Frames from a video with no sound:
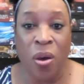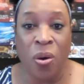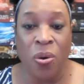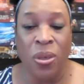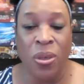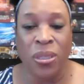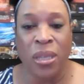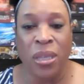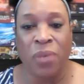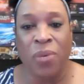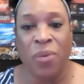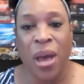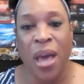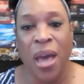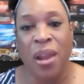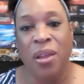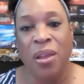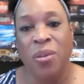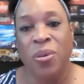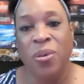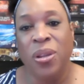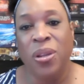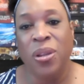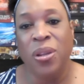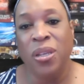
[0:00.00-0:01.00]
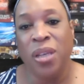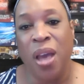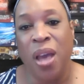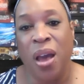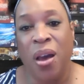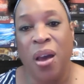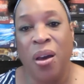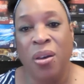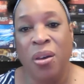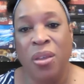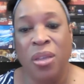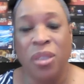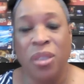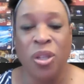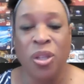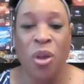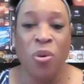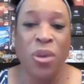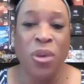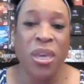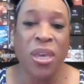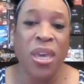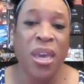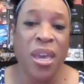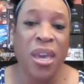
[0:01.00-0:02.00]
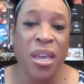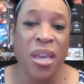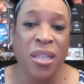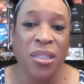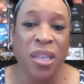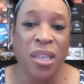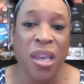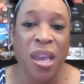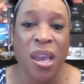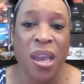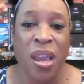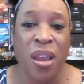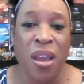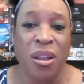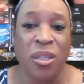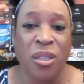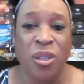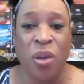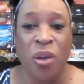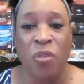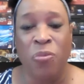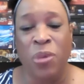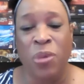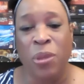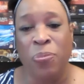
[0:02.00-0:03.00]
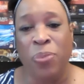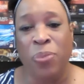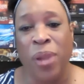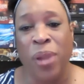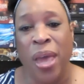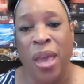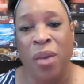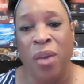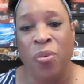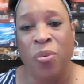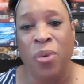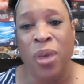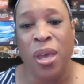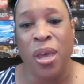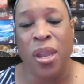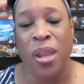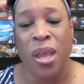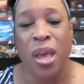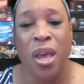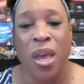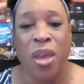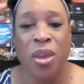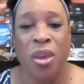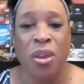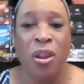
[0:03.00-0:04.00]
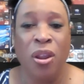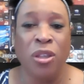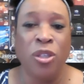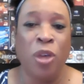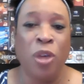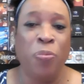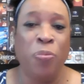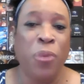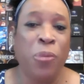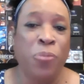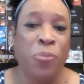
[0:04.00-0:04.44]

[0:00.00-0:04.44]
He's like, well, I don't want to go. There's no kids here. There's nobody to play with. There's no people of